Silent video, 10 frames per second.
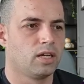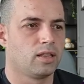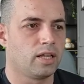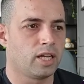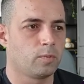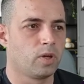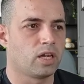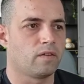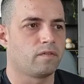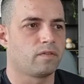like we
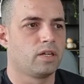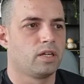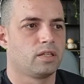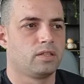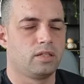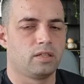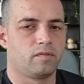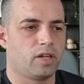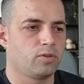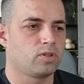have the
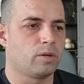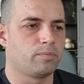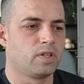vendor app,